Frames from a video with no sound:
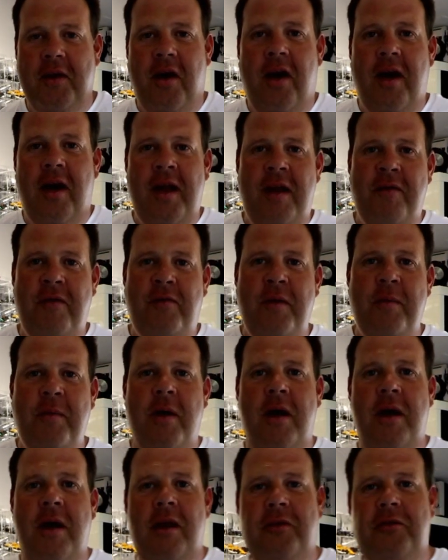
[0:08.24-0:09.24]
Hi
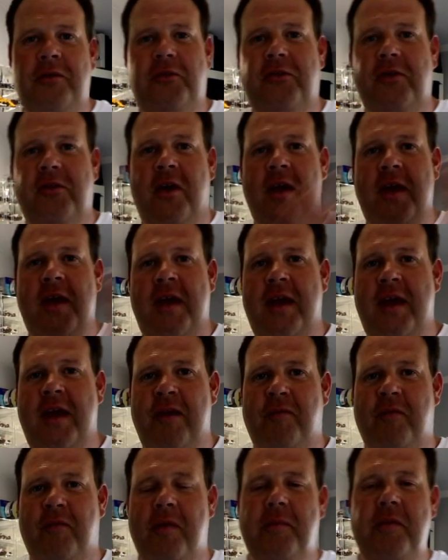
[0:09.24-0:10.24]
everyone, Si here
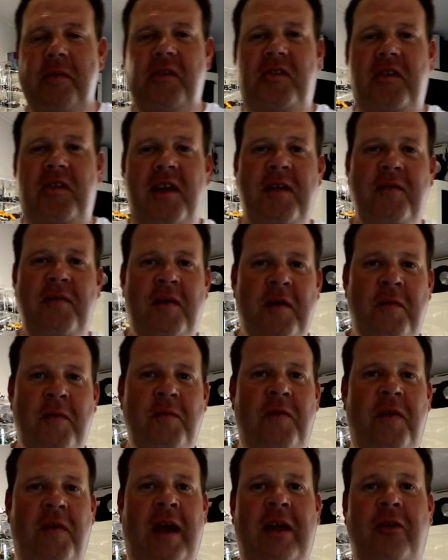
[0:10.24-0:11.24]
from the Cine Film
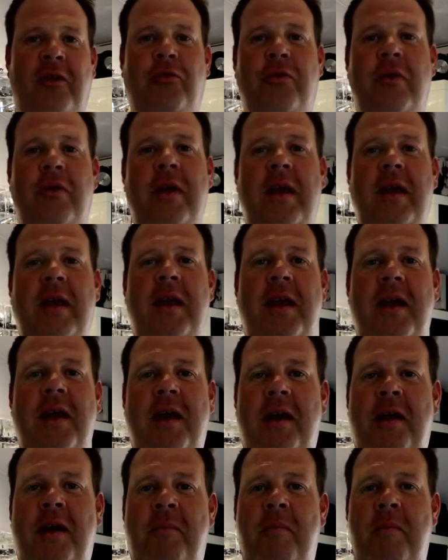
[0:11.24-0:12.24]
Factory.
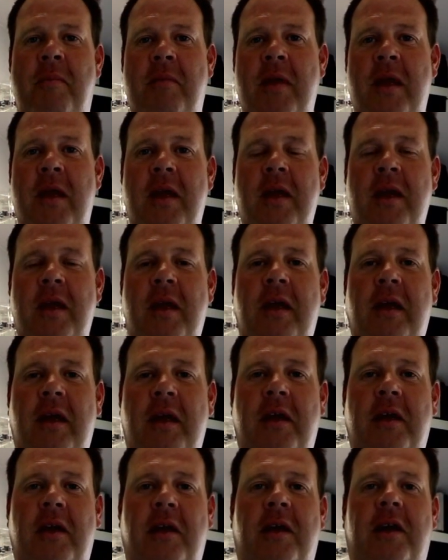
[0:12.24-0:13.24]

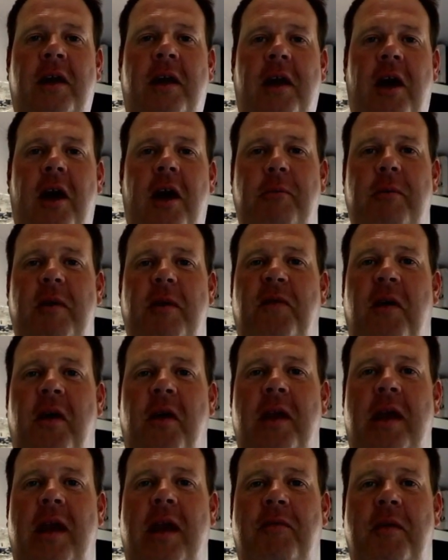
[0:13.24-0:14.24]
Hope we
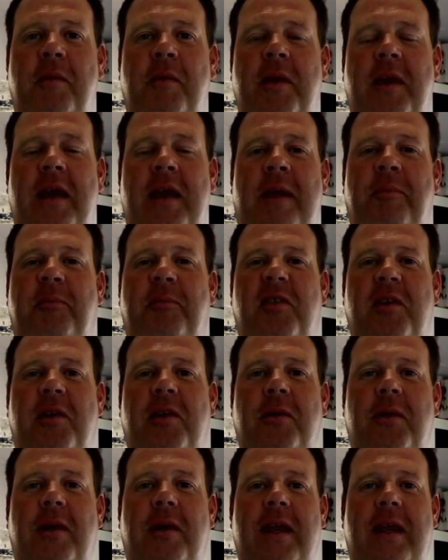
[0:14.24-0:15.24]
find everybody
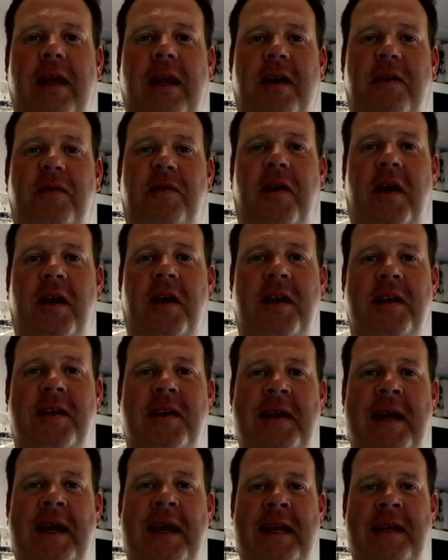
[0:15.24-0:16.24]
absolutely fine and
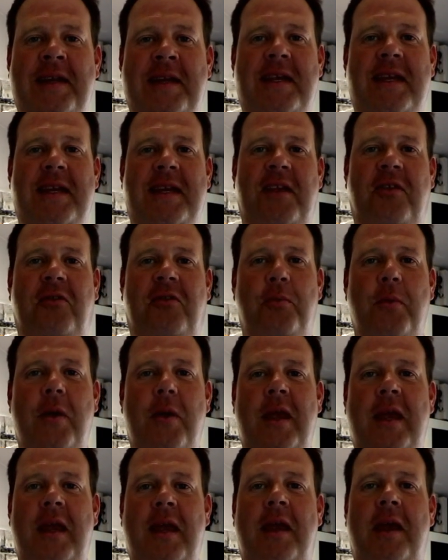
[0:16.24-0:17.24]
dandy this
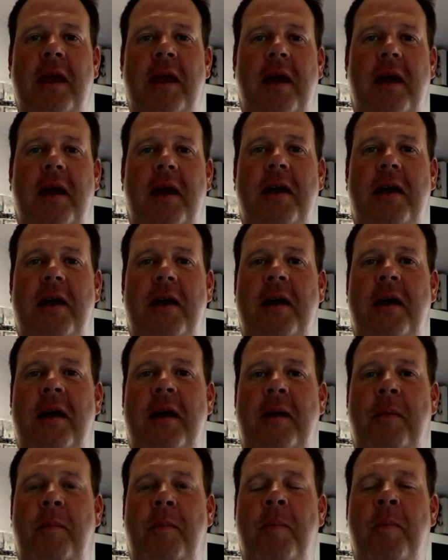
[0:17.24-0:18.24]
week.
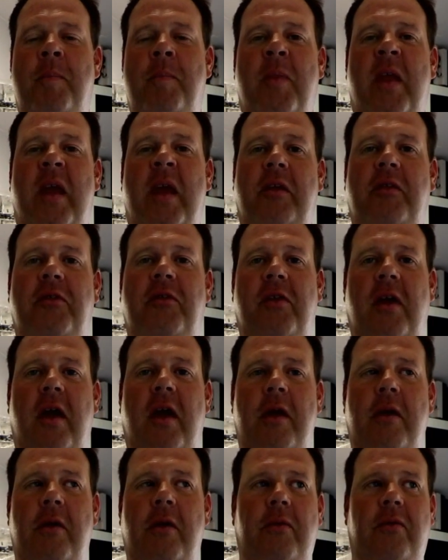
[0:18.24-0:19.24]

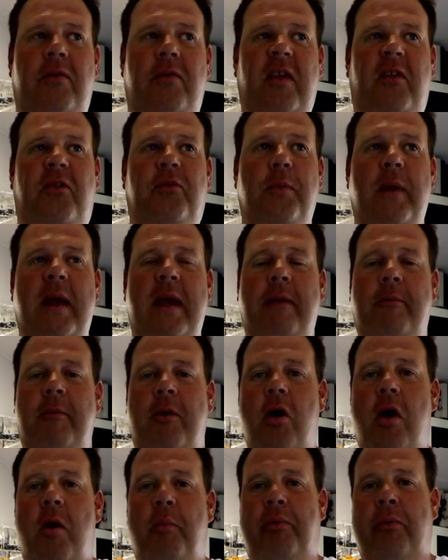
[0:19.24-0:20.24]
So this week we've
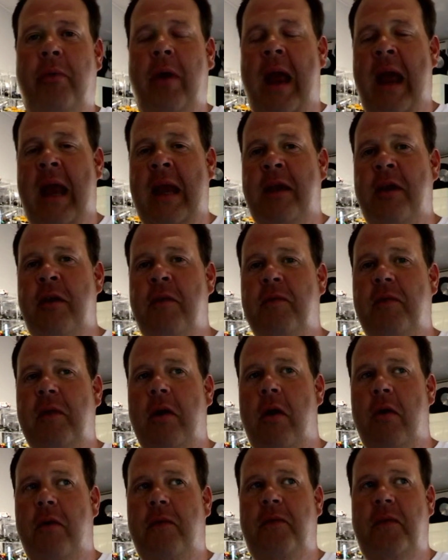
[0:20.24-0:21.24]
got a brand new
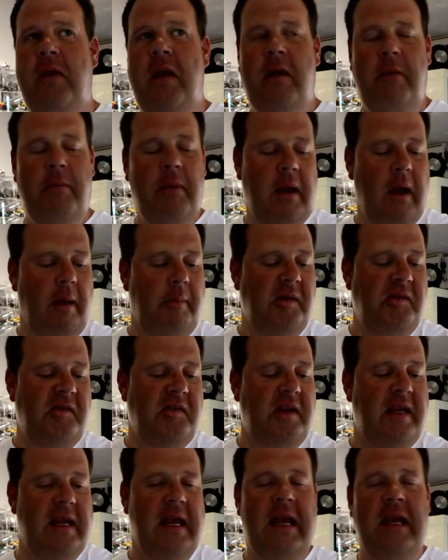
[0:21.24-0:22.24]
vlog for you. We're coming
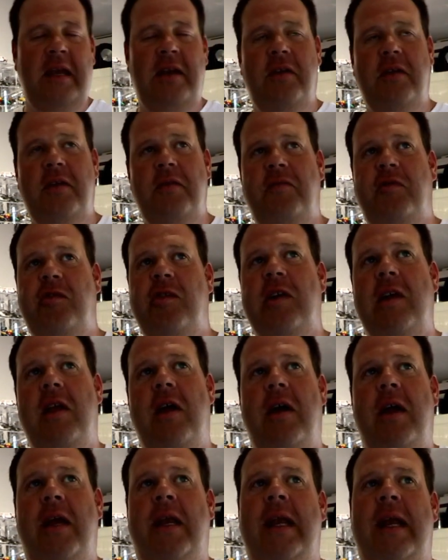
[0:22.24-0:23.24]
to the end of
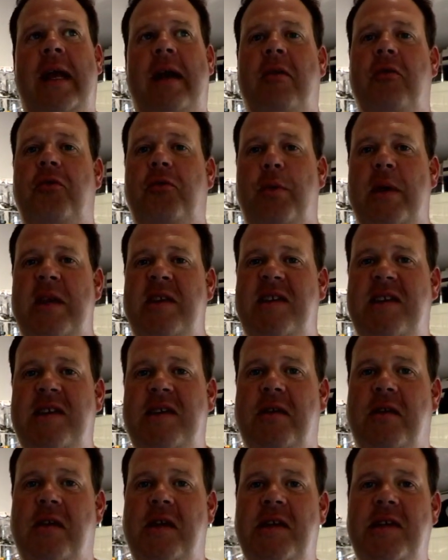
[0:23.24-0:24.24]
July now,
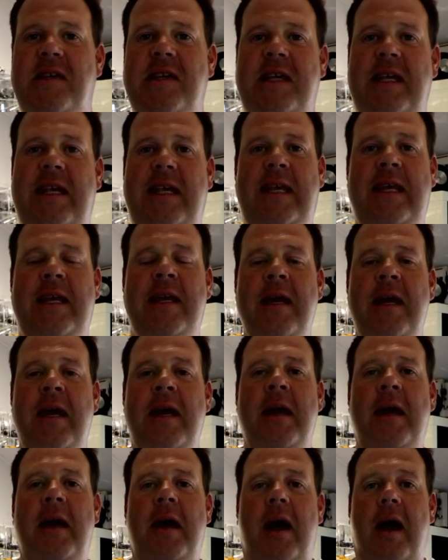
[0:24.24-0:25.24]
2019.
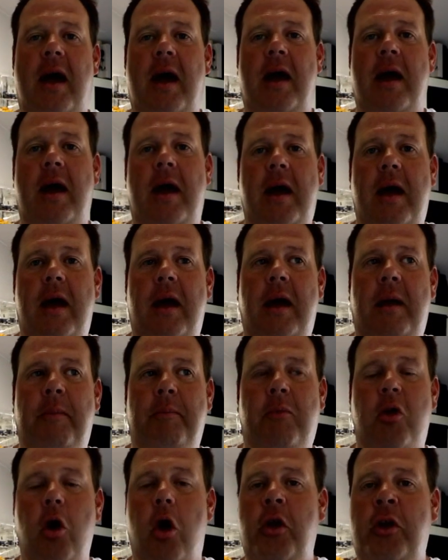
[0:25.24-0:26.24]

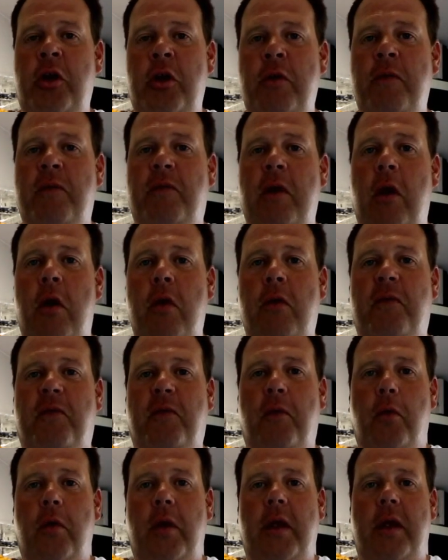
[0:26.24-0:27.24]
Got a new vlog
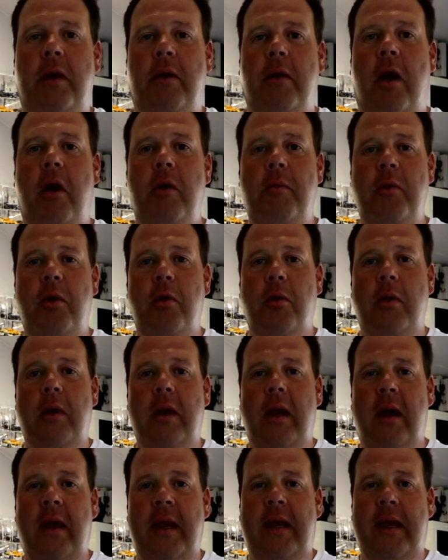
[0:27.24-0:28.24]
for you. Hope you're
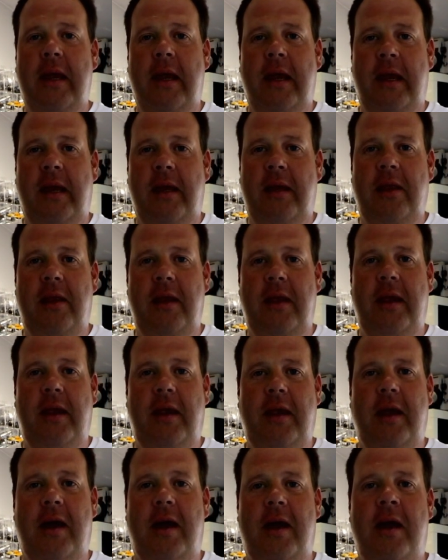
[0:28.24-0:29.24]
liking
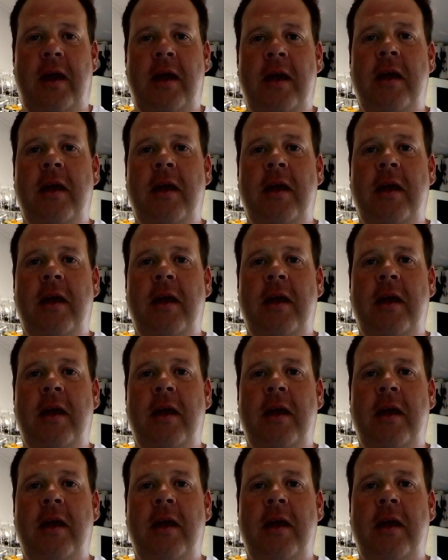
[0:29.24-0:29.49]
the